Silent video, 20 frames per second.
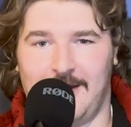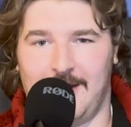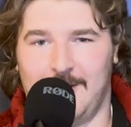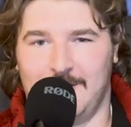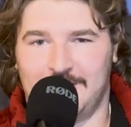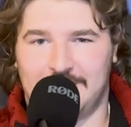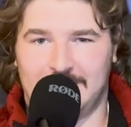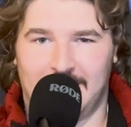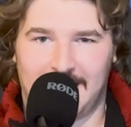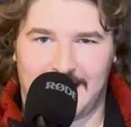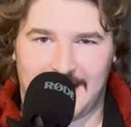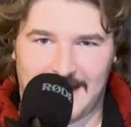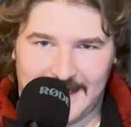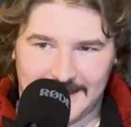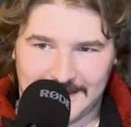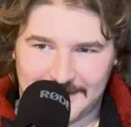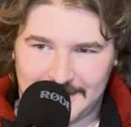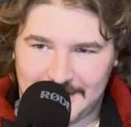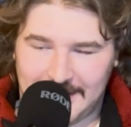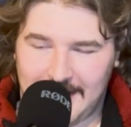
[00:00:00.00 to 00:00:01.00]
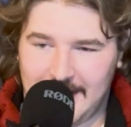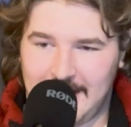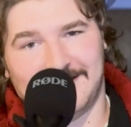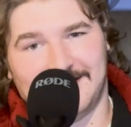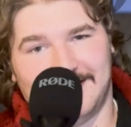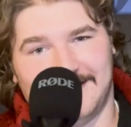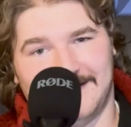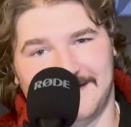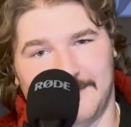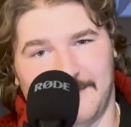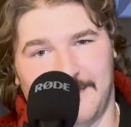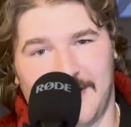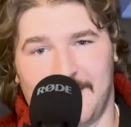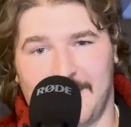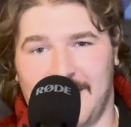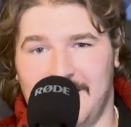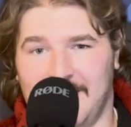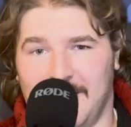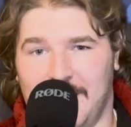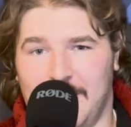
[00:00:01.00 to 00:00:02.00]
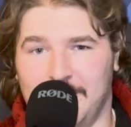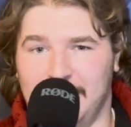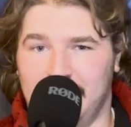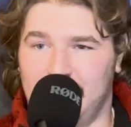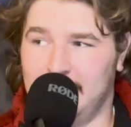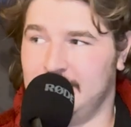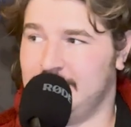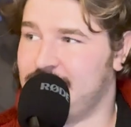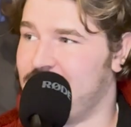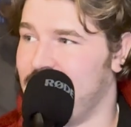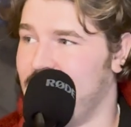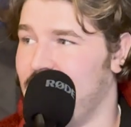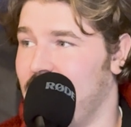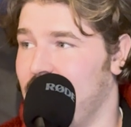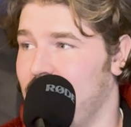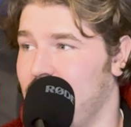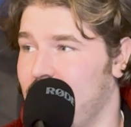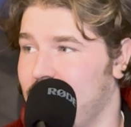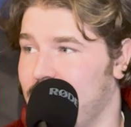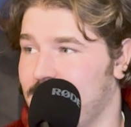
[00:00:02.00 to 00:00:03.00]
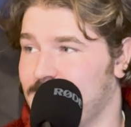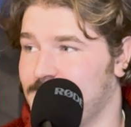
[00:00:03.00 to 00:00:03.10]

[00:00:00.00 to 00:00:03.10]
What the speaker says: We're trying to catch the big man that comes once a year.